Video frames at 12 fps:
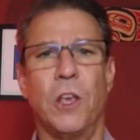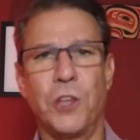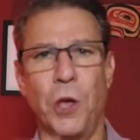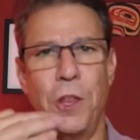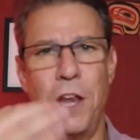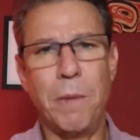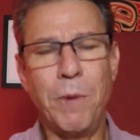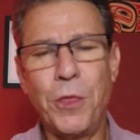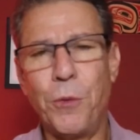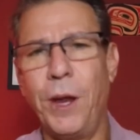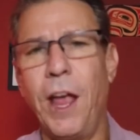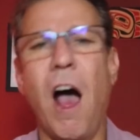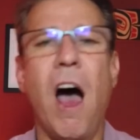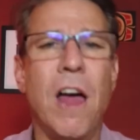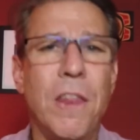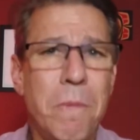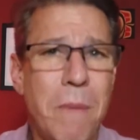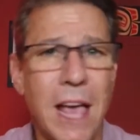So the number three
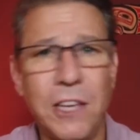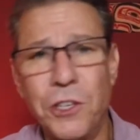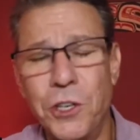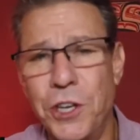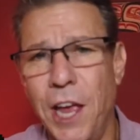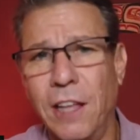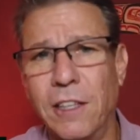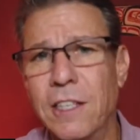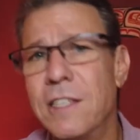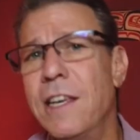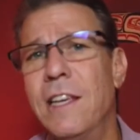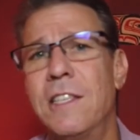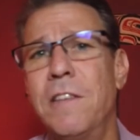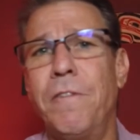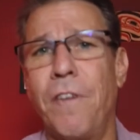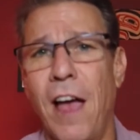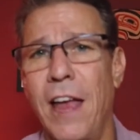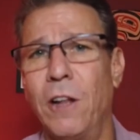on the master checklist is the
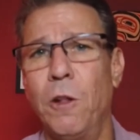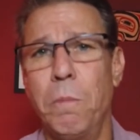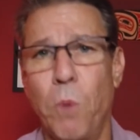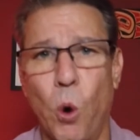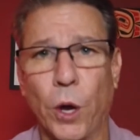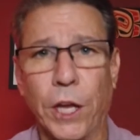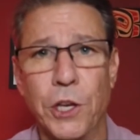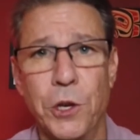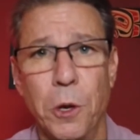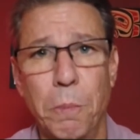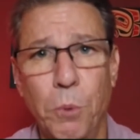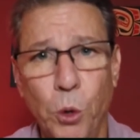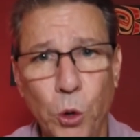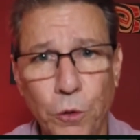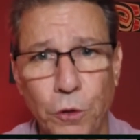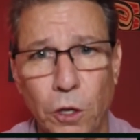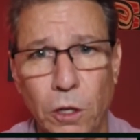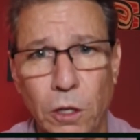final mortgage
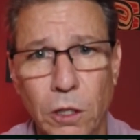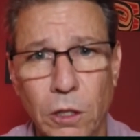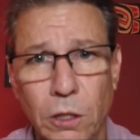approval.